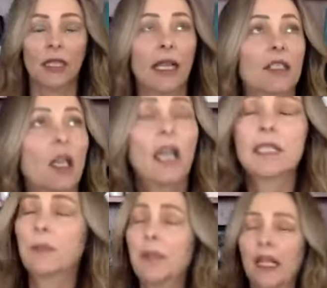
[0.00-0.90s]

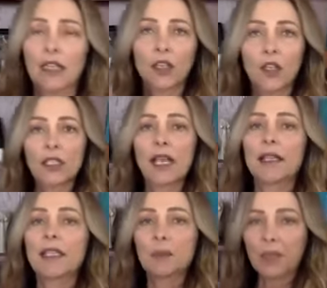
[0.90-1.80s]
It looks
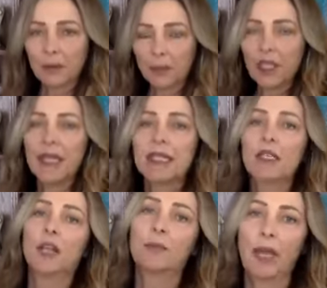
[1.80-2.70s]
like it's being placed
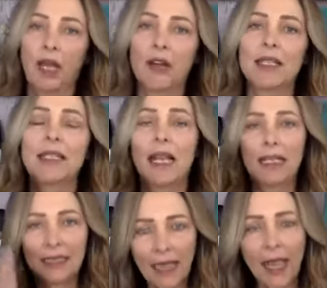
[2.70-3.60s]
on parents
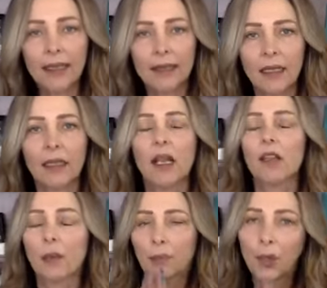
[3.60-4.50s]
again,
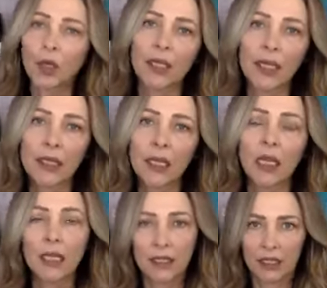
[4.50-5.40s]
the burden
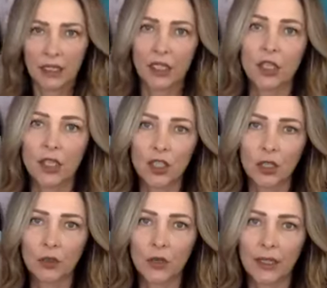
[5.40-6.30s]
to teach our
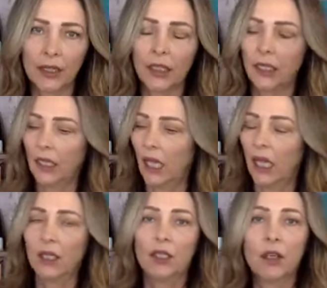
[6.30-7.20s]
children,
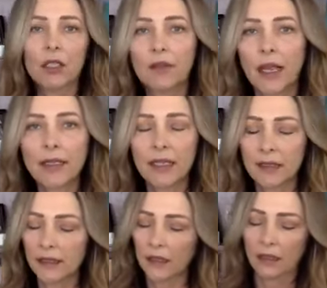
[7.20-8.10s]
no
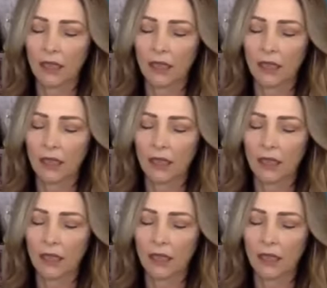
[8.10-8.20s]
devices,